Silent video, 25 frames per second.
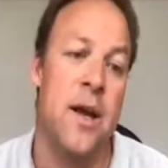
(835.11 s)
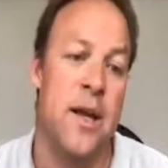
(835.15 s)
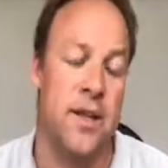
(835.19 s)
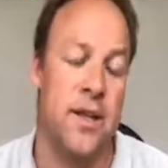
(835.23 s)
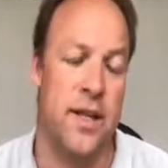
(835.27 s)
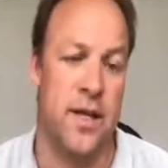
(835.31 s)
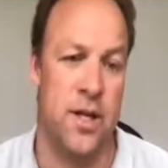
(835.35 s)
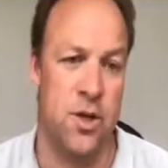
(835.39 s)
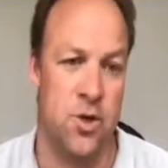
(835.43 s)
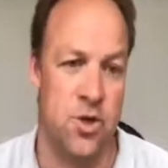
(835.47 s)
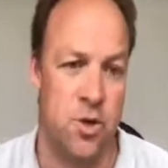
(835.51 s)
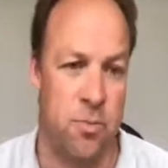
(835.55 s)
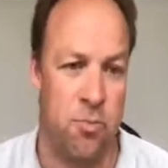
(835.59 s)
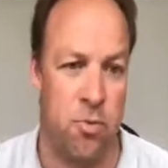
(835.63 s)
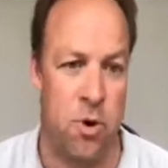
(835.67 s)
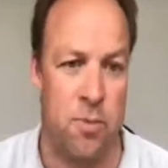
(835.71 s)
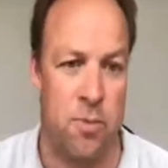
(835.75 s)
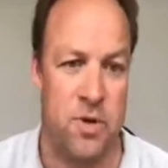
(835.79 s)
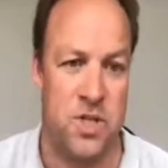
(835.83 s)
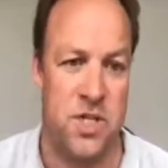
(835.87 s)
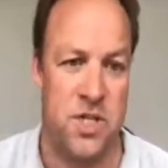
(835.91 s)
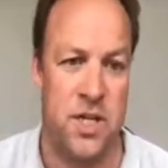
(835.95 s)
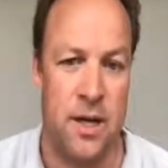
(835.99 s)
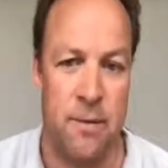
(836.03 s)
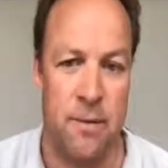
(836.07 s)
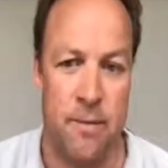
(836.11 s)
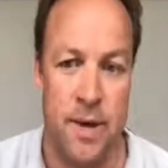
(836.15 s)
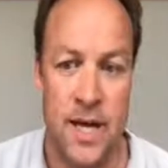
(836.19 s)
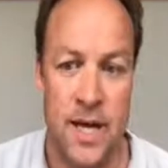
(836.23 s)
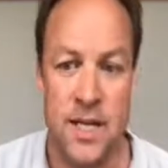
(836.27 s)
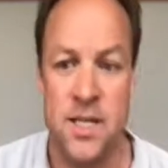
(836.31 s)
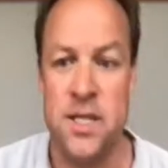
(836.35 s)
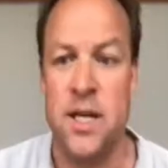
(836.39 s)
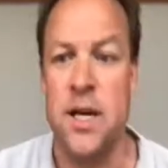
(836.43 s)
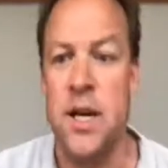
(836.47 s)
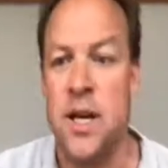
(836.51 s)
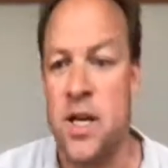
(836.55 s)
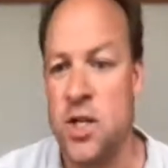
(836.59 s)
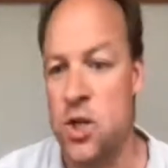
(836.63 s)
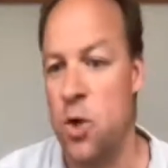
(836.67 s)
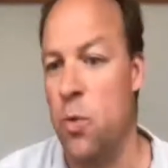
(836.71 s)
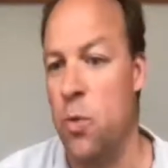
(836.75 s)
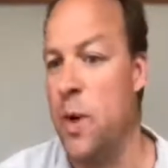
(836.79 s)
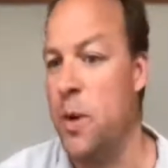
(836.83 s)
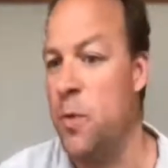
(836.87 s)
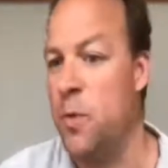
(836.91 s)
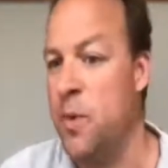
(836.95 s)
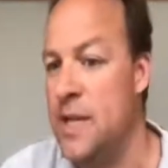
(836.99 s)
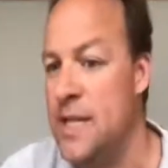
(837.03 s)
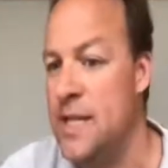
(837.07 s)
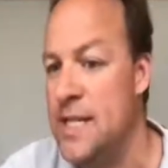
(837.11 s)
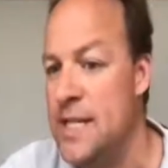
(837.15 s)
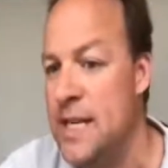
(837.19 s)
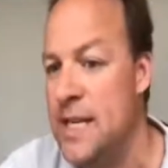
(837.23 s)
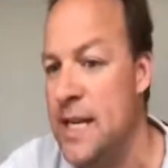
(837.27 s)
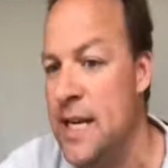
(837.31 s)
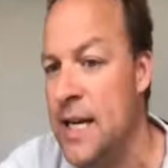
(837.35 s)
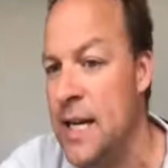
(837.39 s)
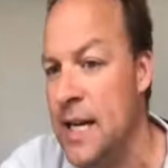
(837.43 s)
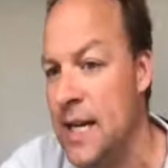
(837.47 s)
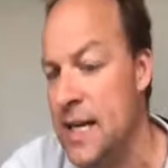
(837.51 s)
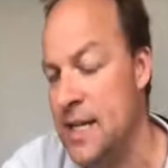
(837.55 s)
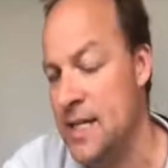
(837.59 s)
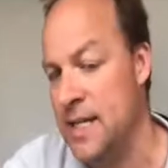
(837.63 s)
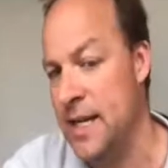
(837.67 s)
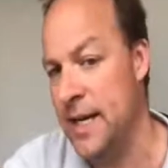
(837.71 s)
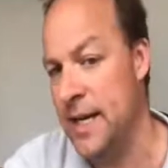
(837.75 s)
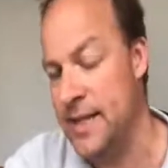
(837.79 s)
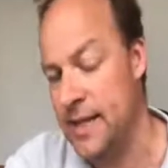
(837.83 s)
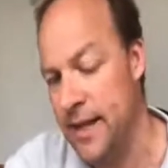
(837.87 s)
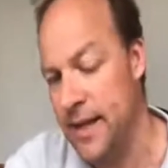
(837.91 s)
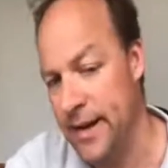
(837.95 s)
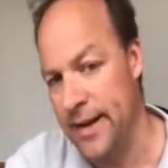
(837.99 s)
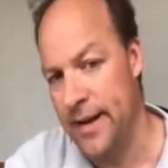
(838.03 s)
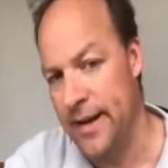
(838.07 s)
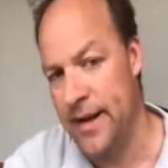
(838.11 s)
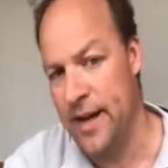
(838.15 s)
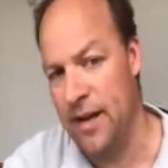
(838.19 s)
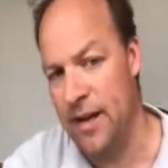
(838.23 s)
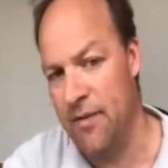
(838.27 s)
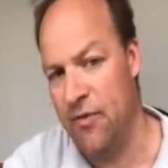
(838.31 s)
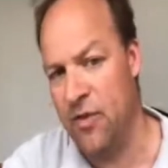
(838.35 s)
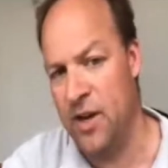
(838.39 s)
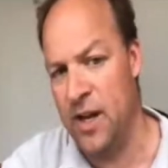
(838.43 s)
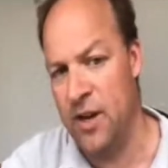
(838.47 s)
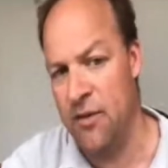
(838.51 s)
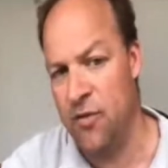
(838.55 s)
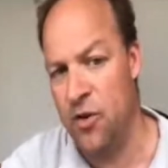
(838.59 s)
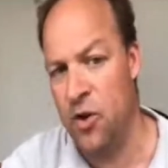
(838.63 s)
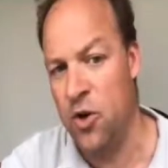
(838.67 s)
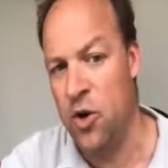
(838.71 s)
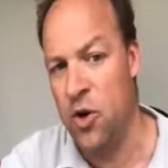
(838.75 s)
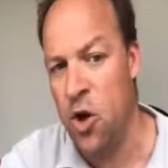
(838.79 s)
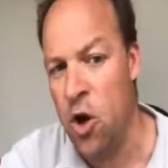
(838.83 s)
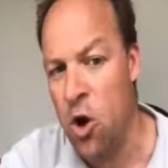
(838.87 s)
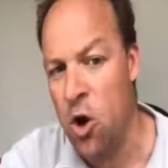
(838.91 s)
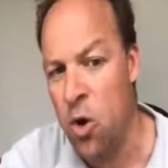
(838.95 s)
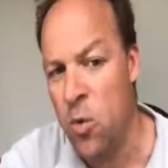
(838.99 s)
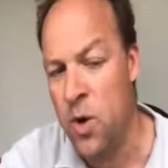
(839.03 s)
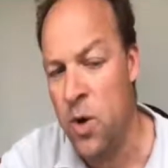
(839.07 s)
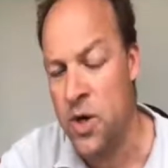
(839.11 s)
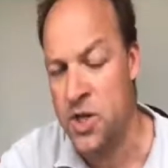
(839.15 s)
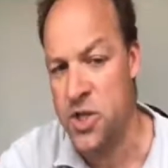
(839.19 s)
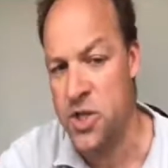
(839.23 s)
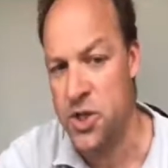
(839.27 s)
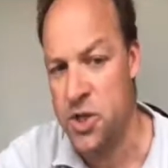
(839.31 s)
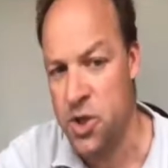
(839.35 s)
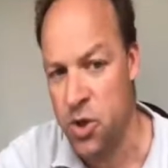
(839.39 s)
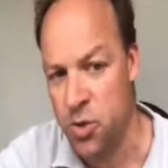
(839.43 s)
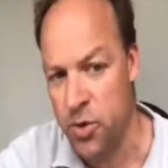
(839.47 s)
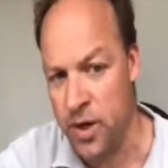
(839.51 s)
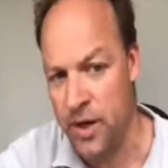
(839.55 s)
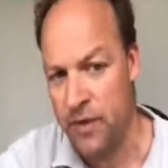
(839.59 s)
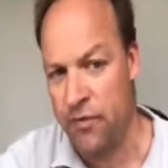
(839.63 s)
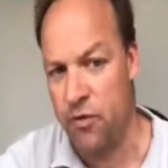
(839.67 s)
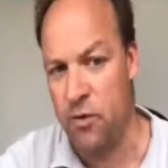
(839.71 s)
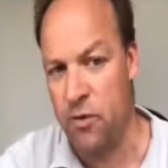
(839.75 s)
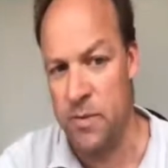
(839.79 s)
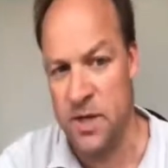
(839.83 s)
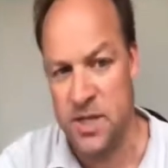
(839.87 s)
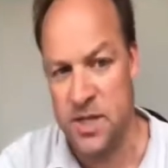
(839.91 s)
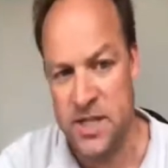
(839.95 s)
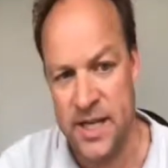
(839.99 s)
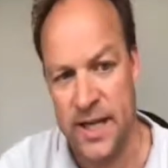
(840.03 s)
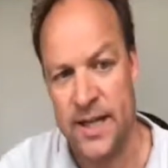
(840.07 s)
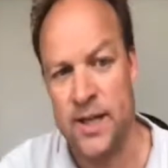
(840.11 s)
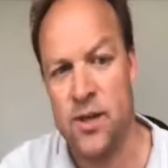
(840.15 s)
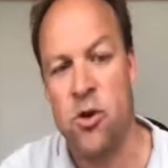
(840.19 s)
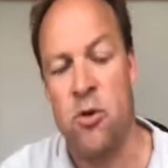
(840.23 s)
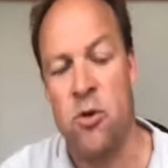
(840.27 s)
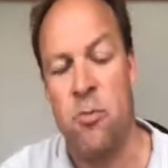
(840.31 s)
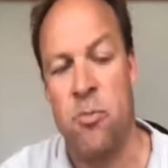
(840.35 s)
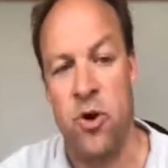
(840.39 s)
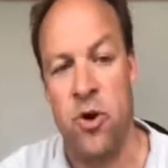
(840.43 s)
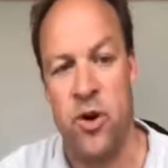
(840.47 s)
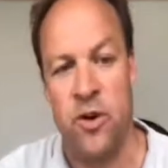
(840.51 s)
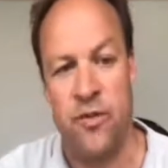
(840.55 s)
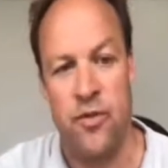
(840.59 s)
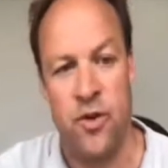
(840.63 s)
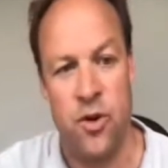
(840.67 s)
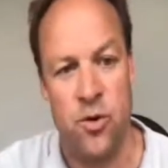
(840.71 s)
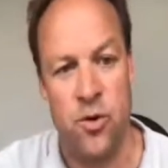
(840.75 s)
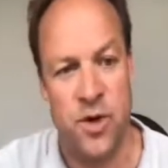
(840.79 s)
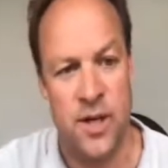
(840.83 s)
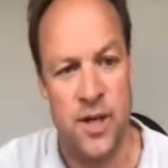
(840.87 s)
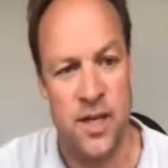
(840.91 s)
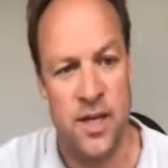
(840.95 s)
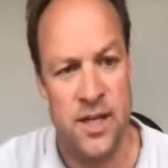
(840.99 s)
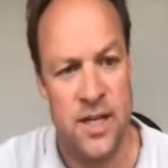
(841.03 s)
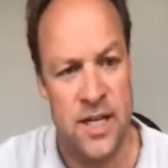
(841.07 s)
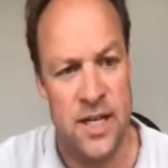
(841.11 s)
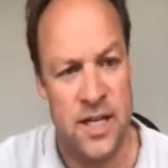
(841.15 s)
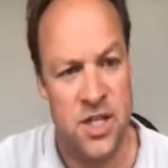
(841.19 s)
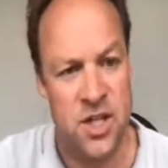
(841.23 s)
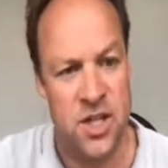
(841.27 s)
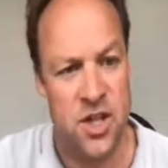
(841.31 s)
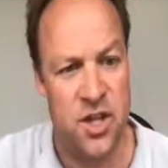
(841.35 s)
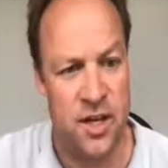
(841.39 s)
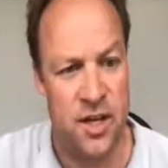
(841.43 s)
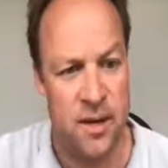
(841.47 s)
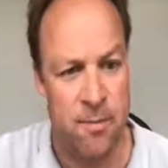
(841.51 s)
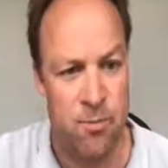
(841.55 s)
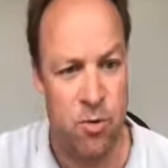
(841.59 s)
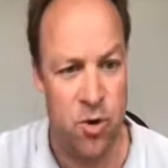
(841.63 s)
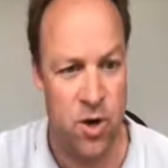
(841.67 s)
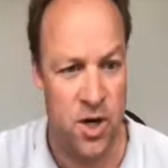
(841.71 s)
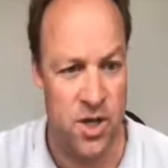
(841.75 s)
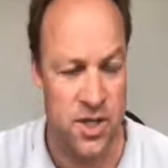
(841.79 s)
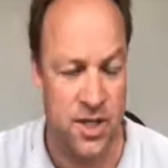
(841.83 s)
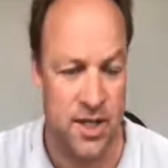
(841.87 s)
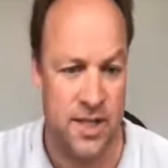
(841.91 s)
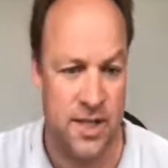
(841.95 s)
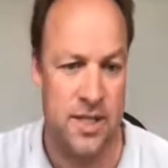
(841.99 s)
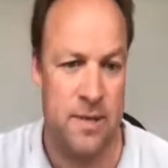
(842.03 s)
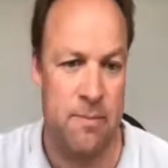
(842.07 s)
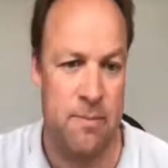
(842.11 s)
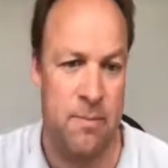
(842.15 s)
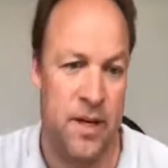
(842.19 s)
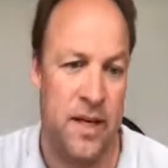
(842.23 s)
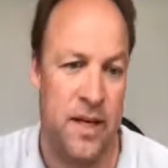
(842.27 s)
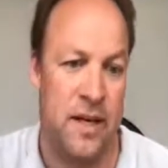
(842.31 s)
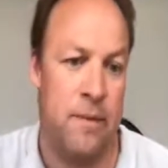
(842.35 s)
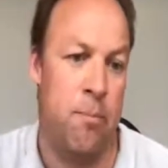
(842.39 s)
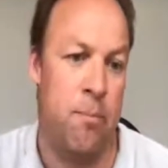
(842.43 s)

They use a proper CMS. So what we see is that if you know what you're doing from a technical point of view, that these 3 points are typically